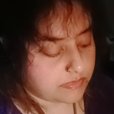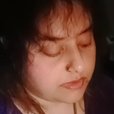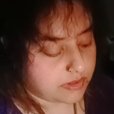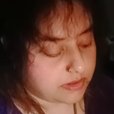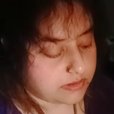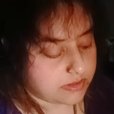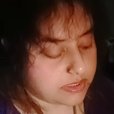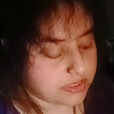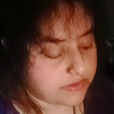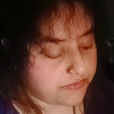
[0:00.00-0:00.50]

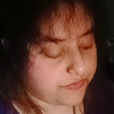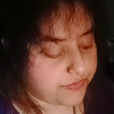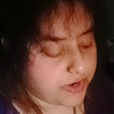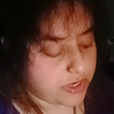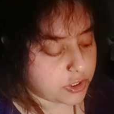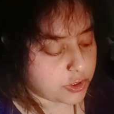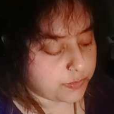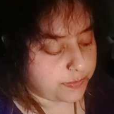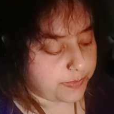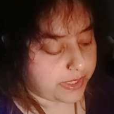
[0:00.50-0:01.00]
There's a
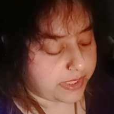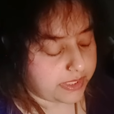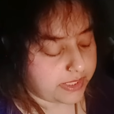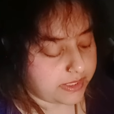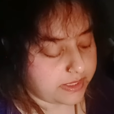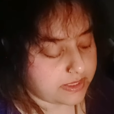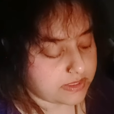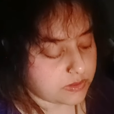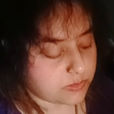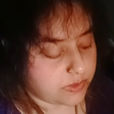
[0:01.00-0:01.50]
fresh
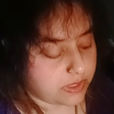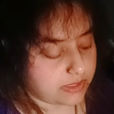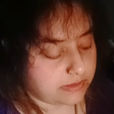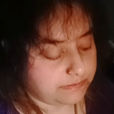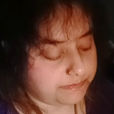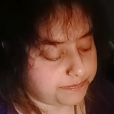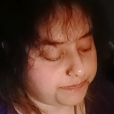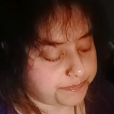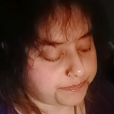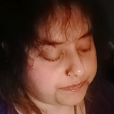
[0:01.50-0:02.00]
beginning as well.
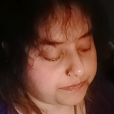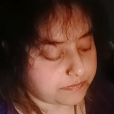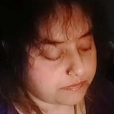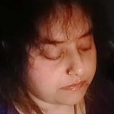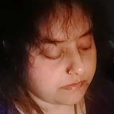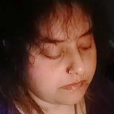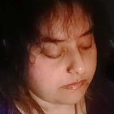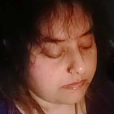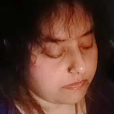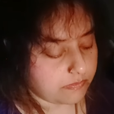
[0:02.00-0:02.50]

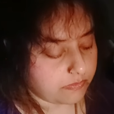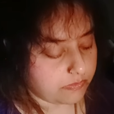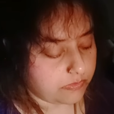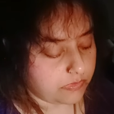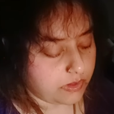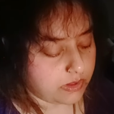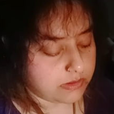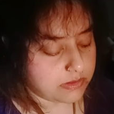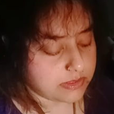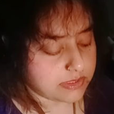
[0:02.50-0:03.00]

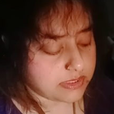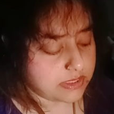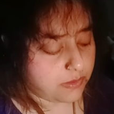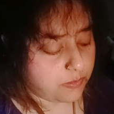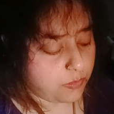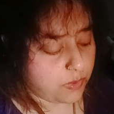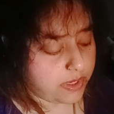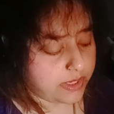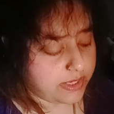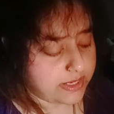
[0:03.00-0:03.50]

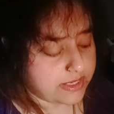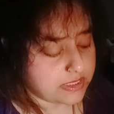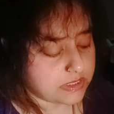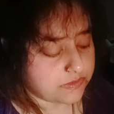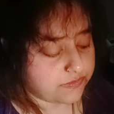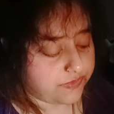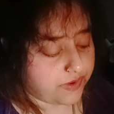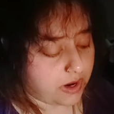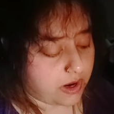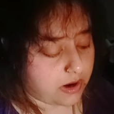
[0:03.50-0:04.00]
Someone is
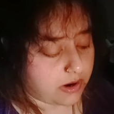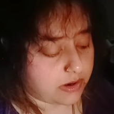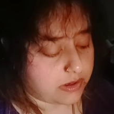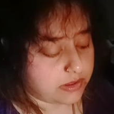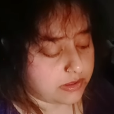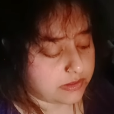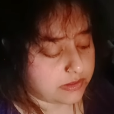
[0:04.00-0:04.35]
far.